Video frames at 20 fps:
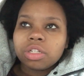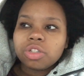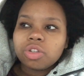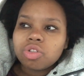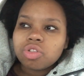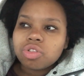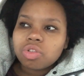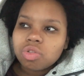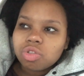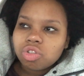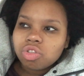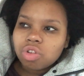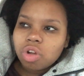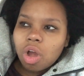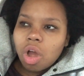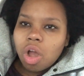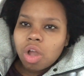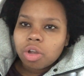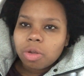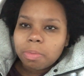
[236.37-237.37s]
you're so
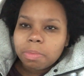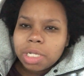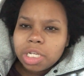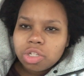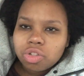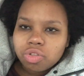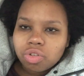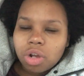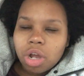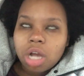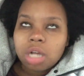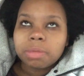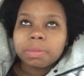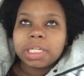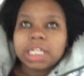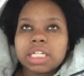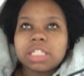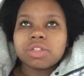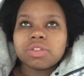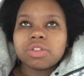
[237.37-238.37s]
strong, or be strong,
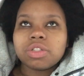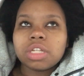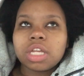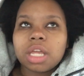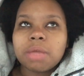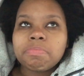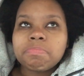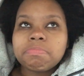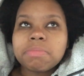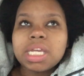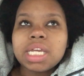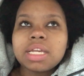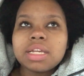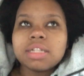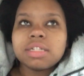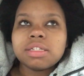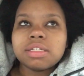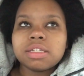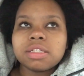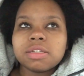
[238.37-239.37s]
because it
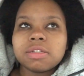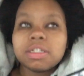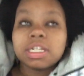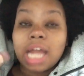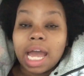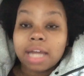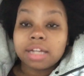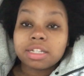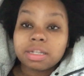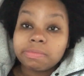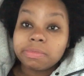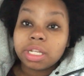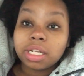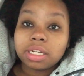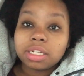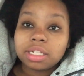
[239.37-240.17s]
means 9 times out